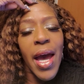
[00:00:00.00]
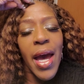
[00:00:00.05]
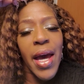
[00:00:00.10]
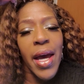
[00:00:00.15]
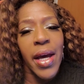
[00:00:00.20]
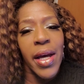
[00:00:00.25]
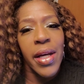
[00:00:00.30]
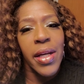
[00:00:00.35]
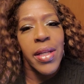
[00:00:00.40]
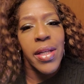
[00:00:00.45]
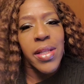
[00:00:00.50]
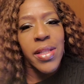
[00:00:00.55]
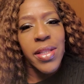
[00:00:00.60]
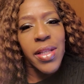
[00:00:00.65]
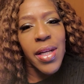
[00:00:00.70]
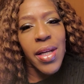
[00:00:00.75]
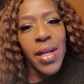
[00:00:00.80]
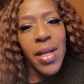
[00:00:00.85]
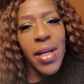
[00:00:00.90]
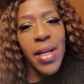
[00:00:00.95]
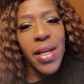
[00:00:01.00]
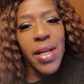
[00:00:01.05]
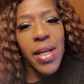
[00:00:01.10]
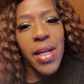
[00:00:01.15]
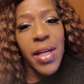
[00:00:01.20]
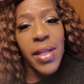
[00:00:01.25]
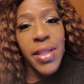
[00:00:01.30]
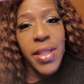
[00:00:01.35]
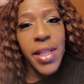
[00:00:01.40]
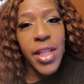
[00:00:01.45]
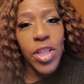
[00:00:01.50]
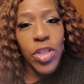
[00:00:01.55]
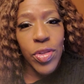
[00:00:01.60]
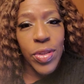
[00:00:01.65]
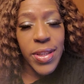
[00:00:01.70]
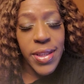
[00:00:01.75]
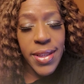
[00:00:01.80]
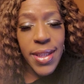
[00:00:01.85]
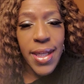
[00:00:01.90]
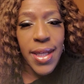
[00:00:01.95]
And it's
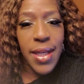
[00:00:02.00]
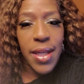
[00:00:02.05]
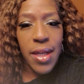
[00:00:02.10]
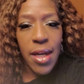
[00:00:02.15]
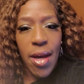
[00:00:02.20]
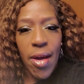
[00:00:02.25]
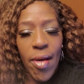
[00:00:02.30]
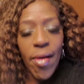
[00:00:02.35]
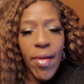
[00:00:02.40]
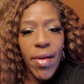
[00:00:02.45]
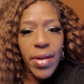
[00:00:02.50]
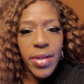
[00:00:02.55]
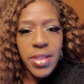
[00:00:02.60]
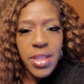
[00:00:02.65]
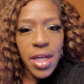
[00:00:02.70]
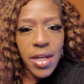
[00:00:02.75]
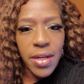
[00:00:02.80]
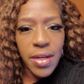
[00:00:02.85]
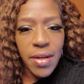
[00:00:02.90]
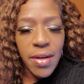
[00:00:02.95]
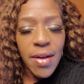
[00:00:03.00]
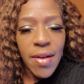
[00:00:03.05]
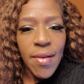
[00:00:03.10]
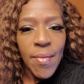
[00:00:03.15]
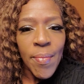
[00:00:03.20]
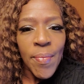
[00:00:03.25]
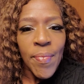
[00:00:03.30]
interesting to